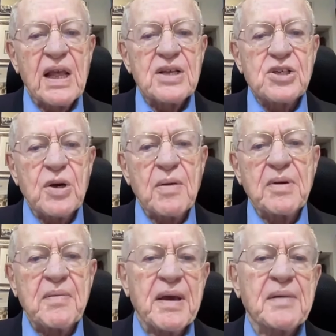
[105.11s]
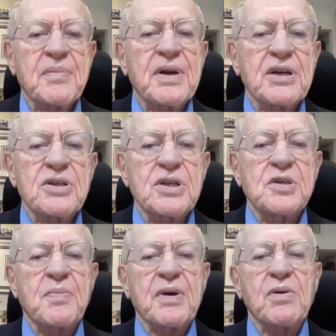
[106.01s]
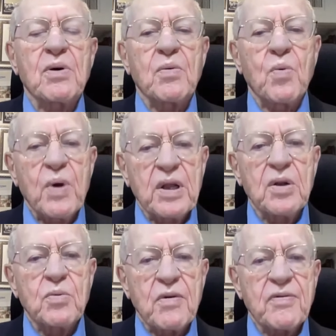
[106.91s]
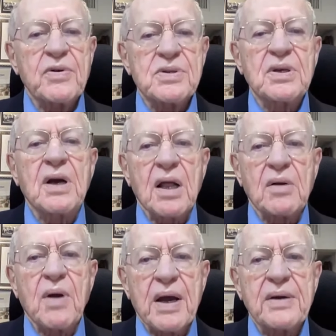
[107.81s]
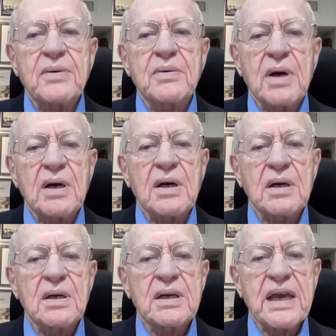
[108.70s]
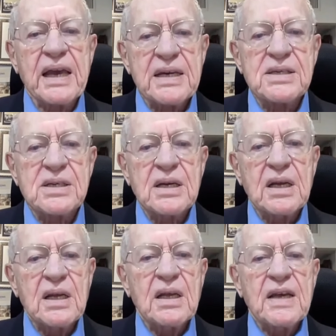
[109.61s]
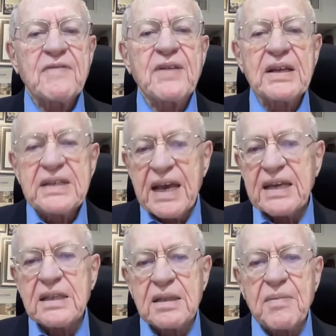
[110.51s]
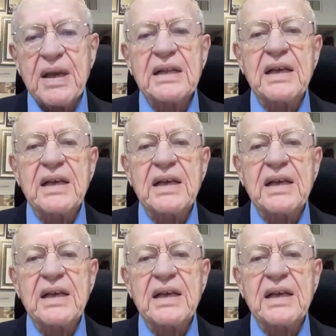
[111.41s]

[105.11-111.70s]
So I'm going to make a prediction. The Supreme Court will reverse the Colorado case. If they take the main